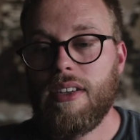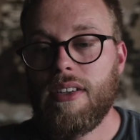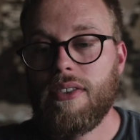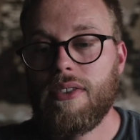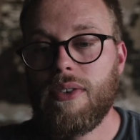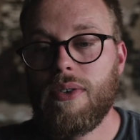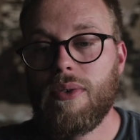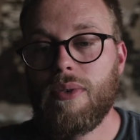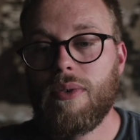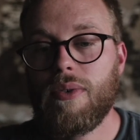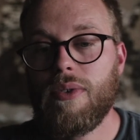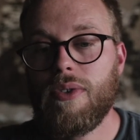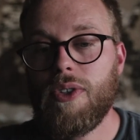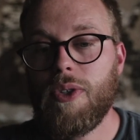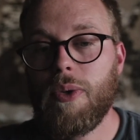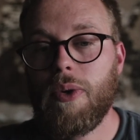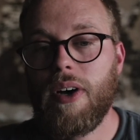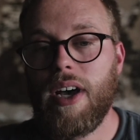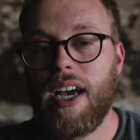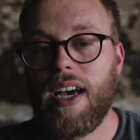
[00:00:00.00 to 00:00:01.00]
So
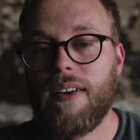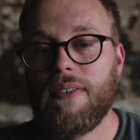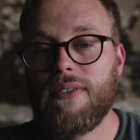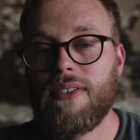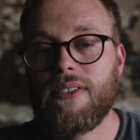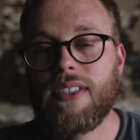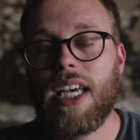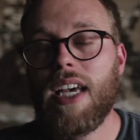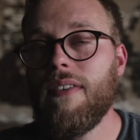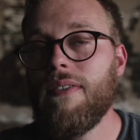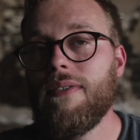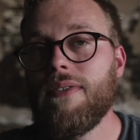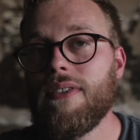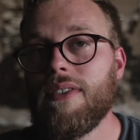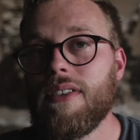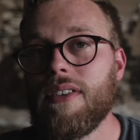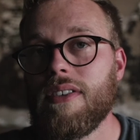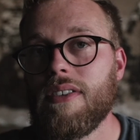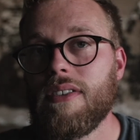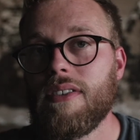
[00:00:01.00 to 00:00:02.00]
you will have
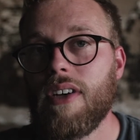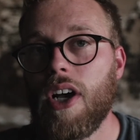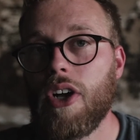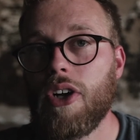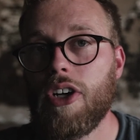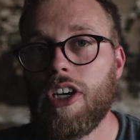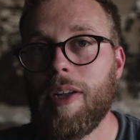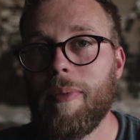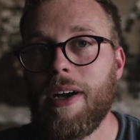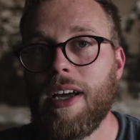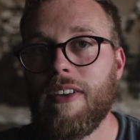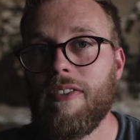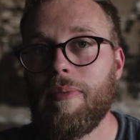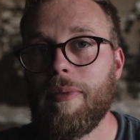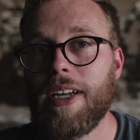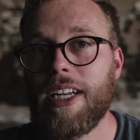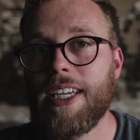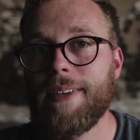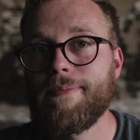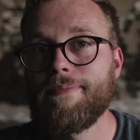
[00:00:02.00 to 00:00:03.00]
saved a good amount of
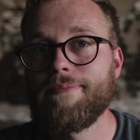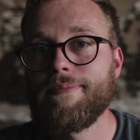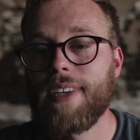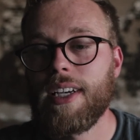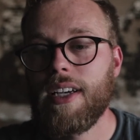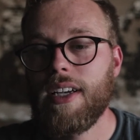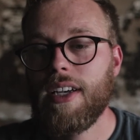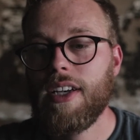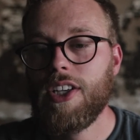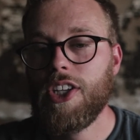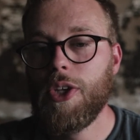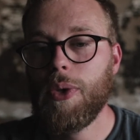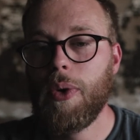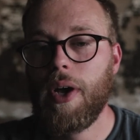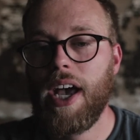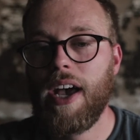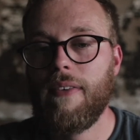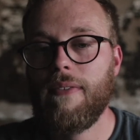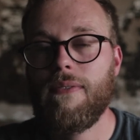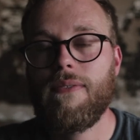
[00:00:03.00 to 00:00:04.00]
money. You
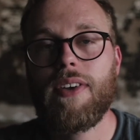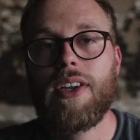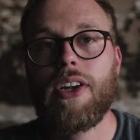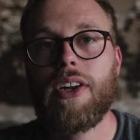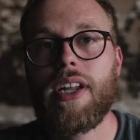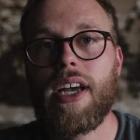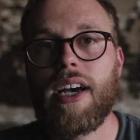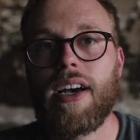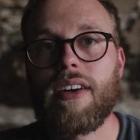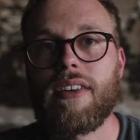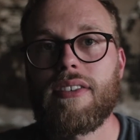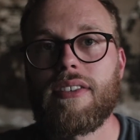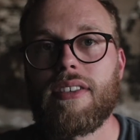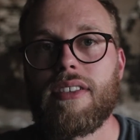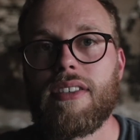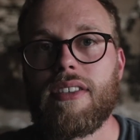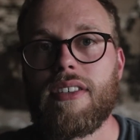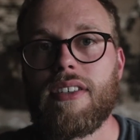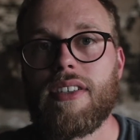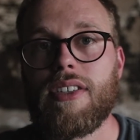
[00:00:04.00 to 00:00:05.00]
have figured out,
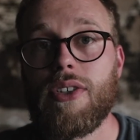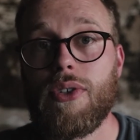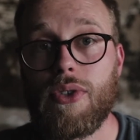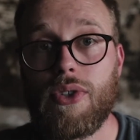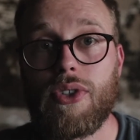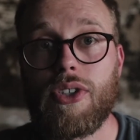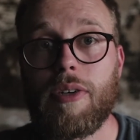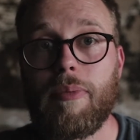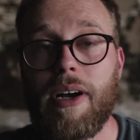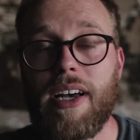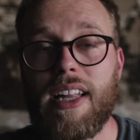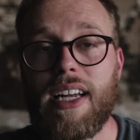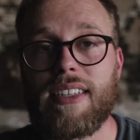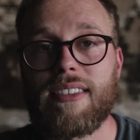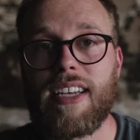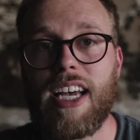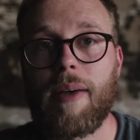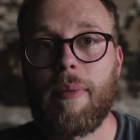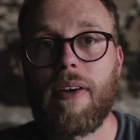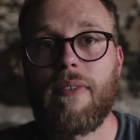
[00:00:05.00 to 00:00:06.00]
you should by that
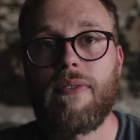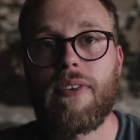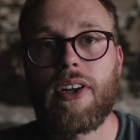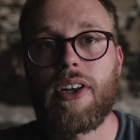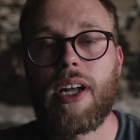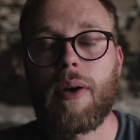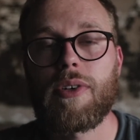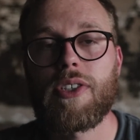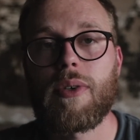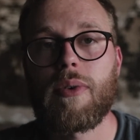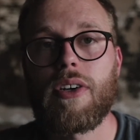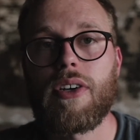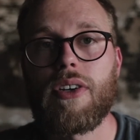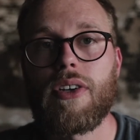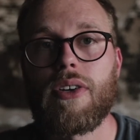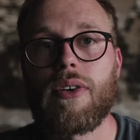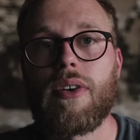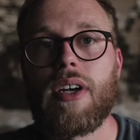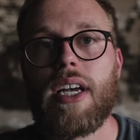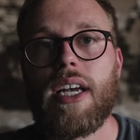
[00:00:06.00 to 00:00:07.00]
time have figured out what you want
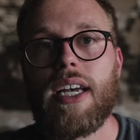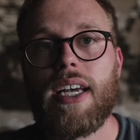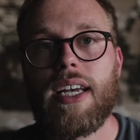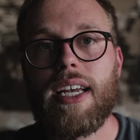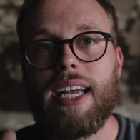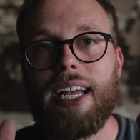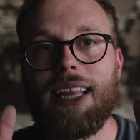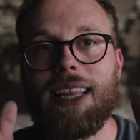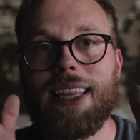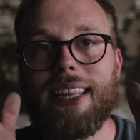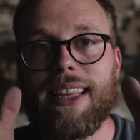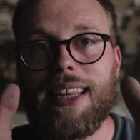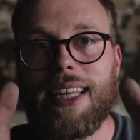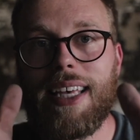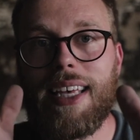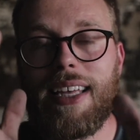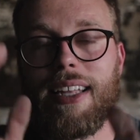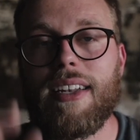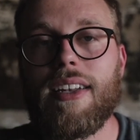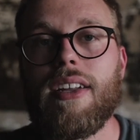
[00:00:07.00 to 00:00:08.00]
to do, and
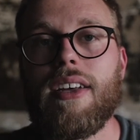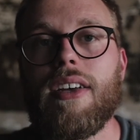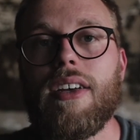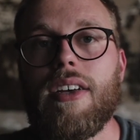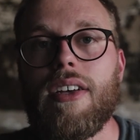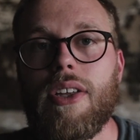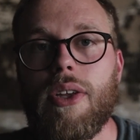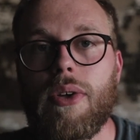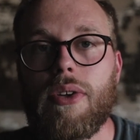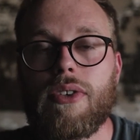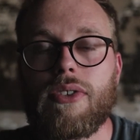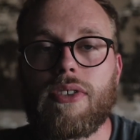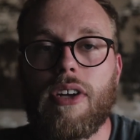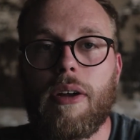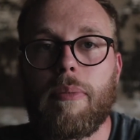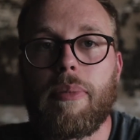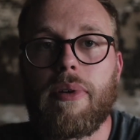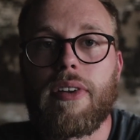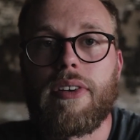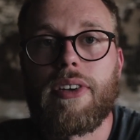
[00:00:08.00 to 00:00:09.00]
then you can
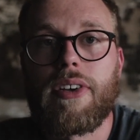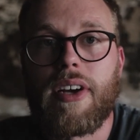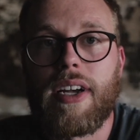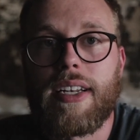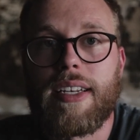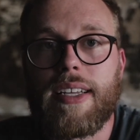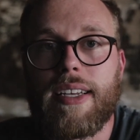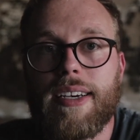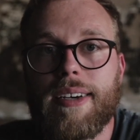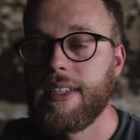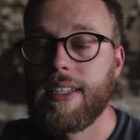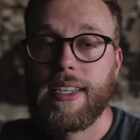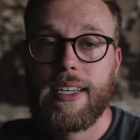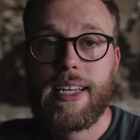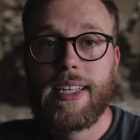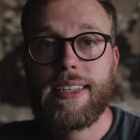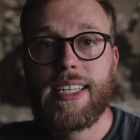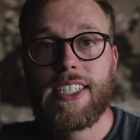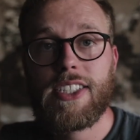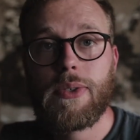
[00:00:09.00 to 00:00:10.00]
start building your idea.
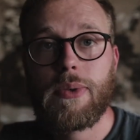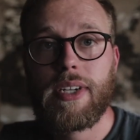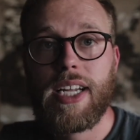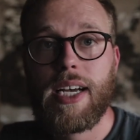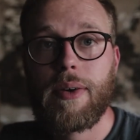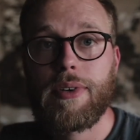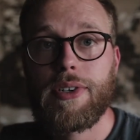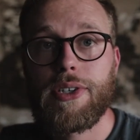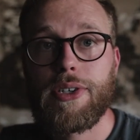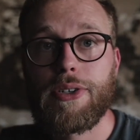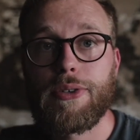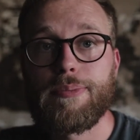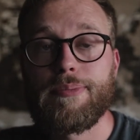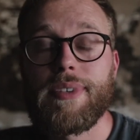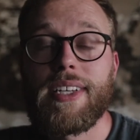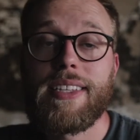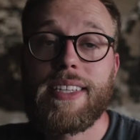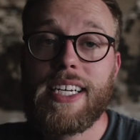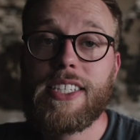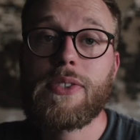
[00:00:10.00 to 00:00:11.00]
That's what I would do.
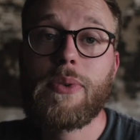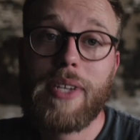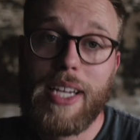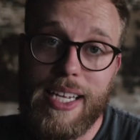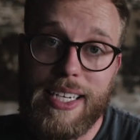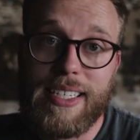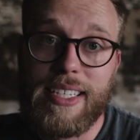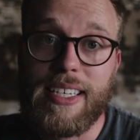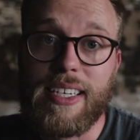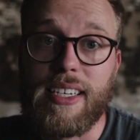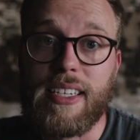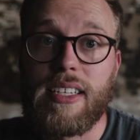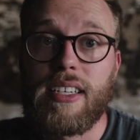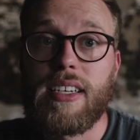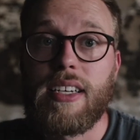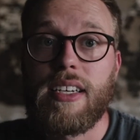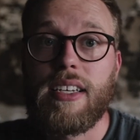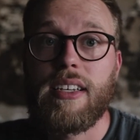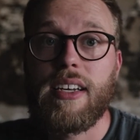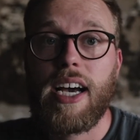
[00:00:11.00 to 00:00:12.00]
That's what I did.
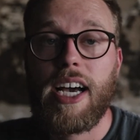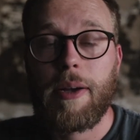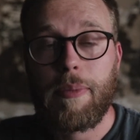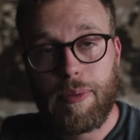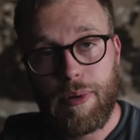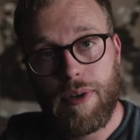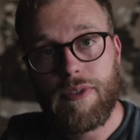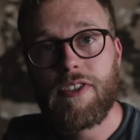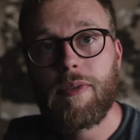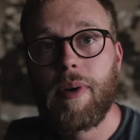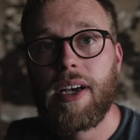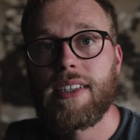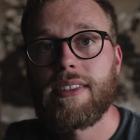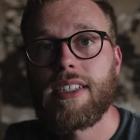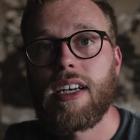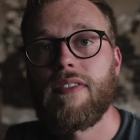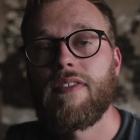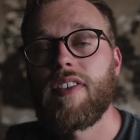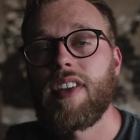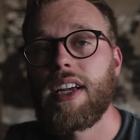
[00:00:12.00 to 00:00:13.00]
I proved to
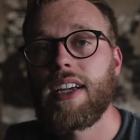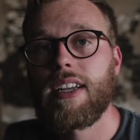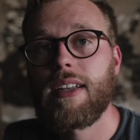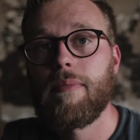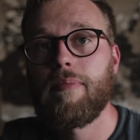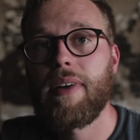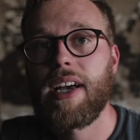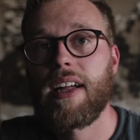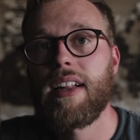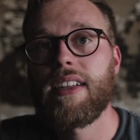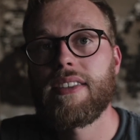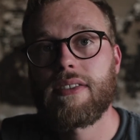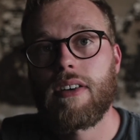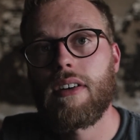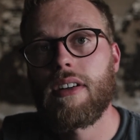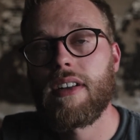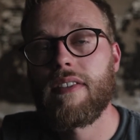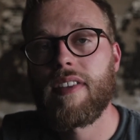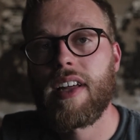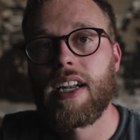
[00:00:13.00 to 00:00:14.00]
myself that I could balance
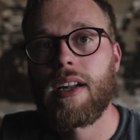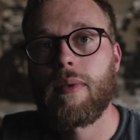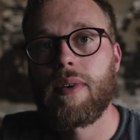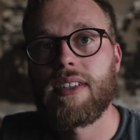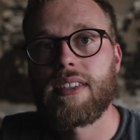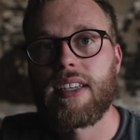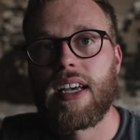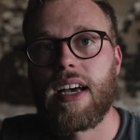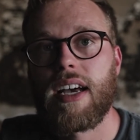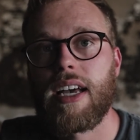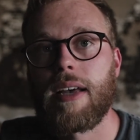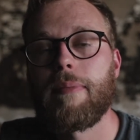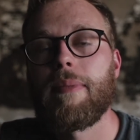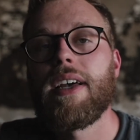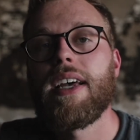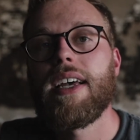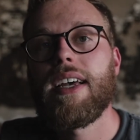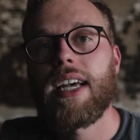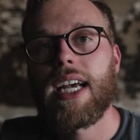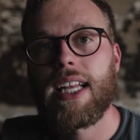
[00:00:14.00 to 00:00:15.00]
all of that at one time,
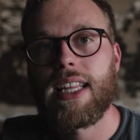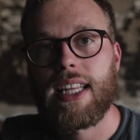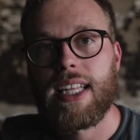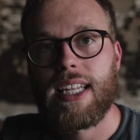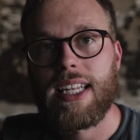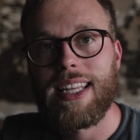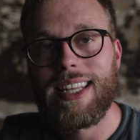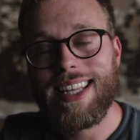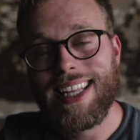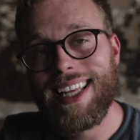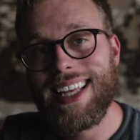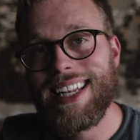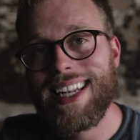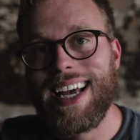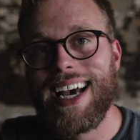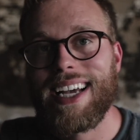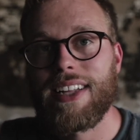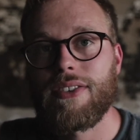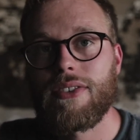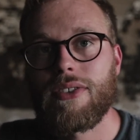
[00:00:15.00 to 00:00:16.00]
and then
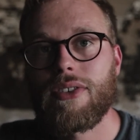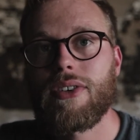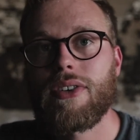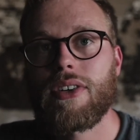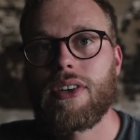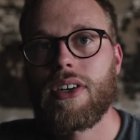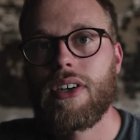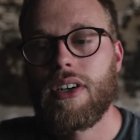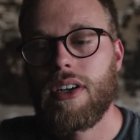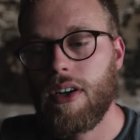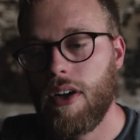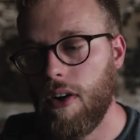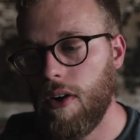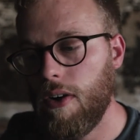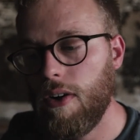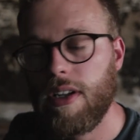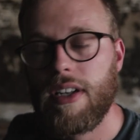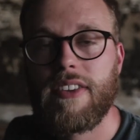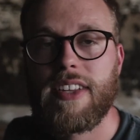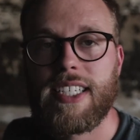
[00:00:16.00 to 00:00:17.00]
I took
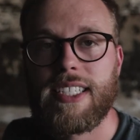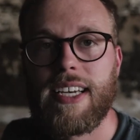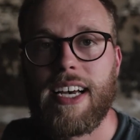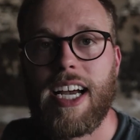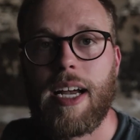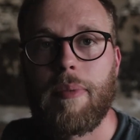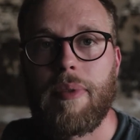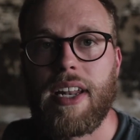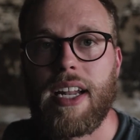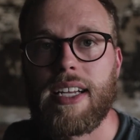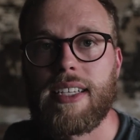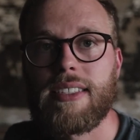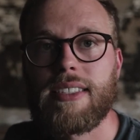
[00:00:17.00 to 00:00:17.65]
all of the time that I